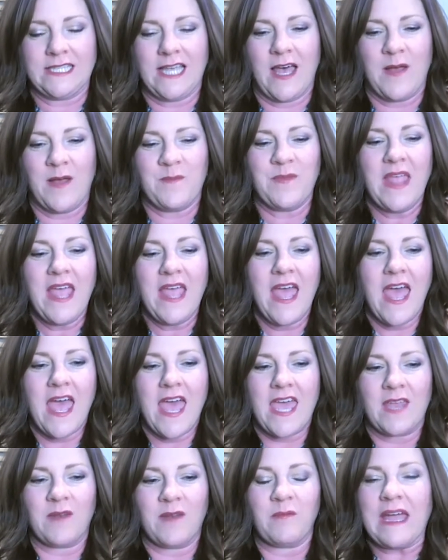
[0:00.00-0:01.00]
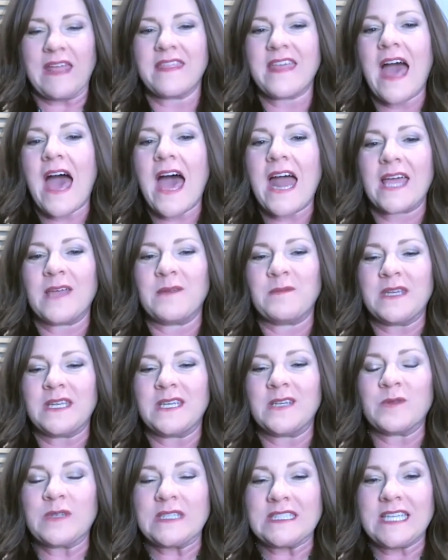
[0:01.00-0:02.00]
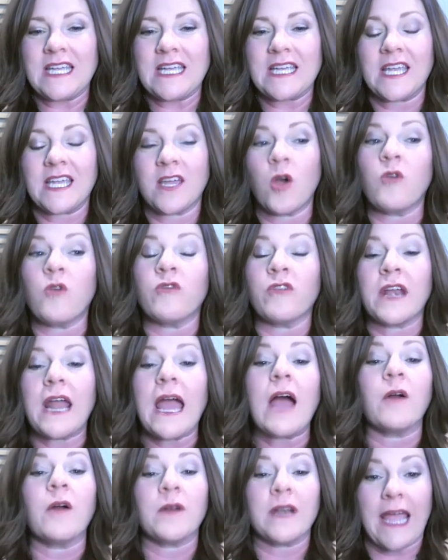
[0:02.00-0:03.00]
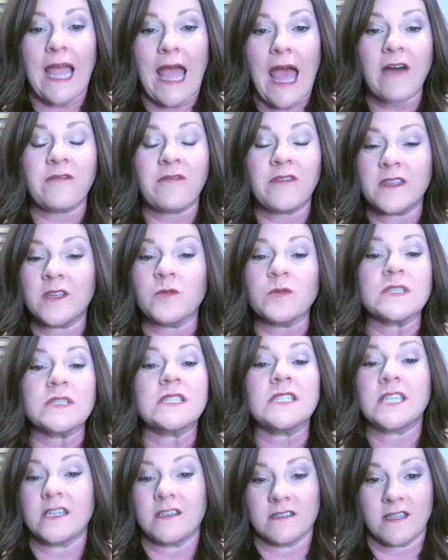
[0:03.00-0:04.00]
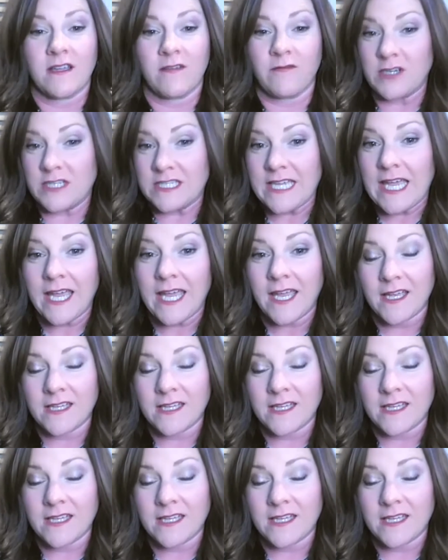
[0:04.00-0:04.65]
Um, and by that, I mean it was taking over an hour and a half and there was tears every day.